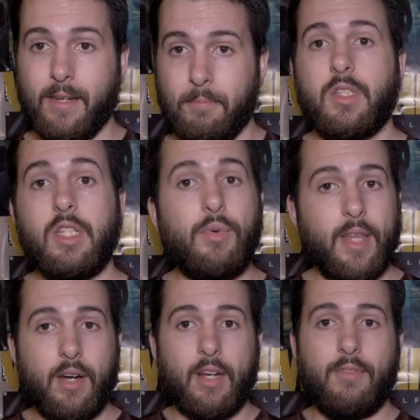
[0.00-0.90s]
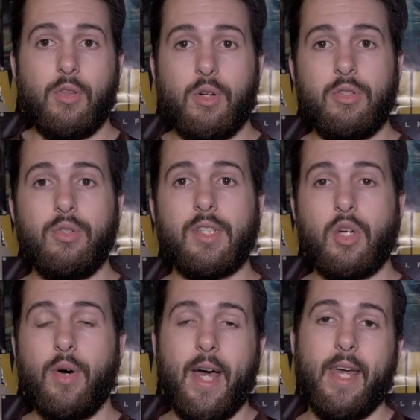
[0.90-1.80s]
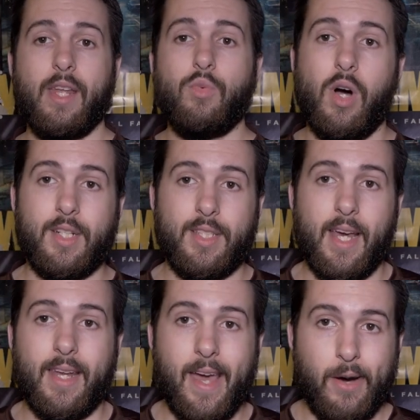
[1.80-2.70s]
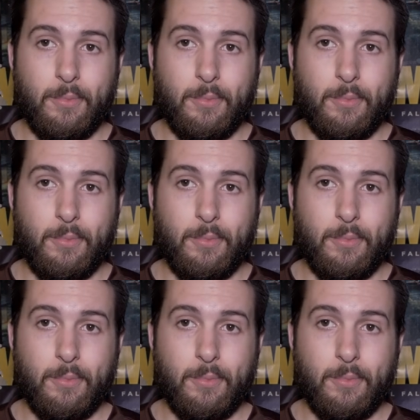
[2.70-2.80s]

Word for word: So without any further ado, let's go ahead and watch that now.